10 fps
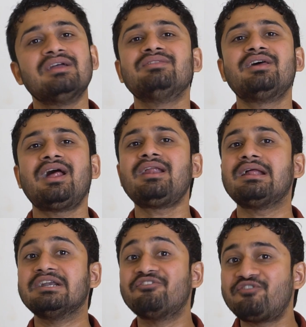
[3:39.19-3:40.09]
there are
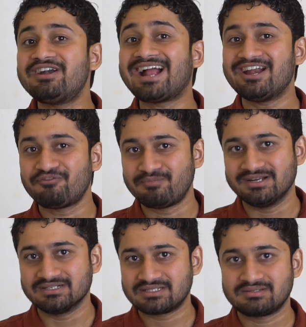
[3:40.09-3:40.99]
different kind of
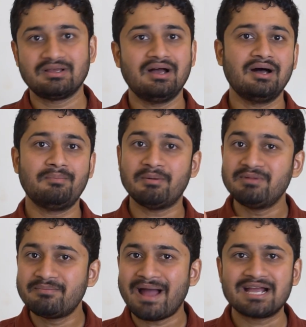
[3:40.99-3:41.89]
players,
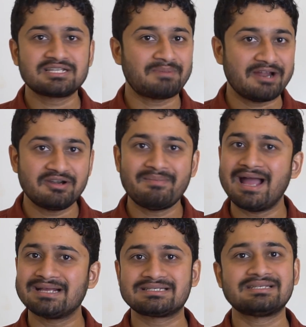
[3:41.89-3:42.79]
public banks, private
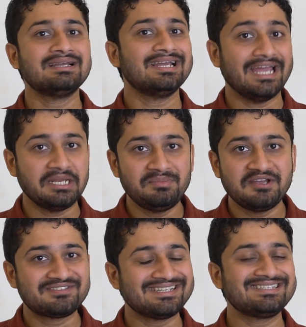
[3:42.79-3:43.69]
banks,
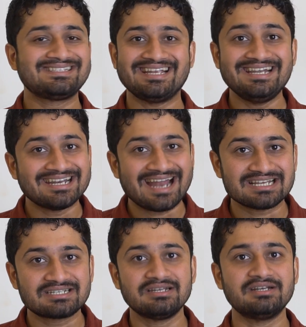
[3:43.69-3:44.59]
NBFCs,
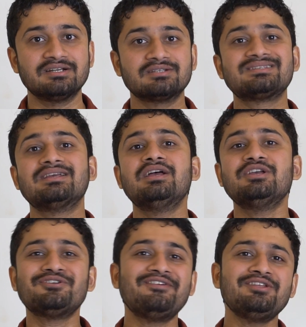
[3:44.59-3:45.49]
international lenders.
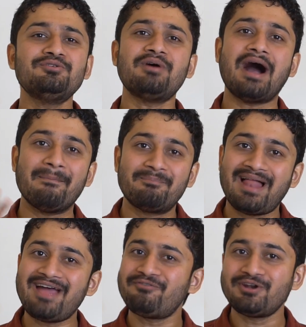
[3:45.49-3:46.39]
So when you
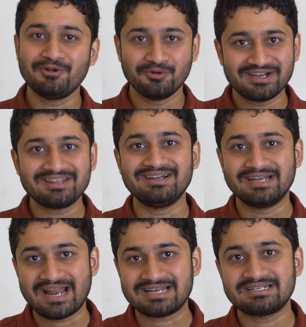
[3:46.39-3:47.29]
apply for a loan at the
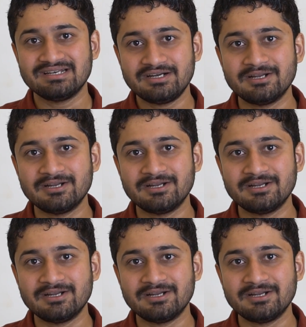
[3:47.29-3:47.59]
international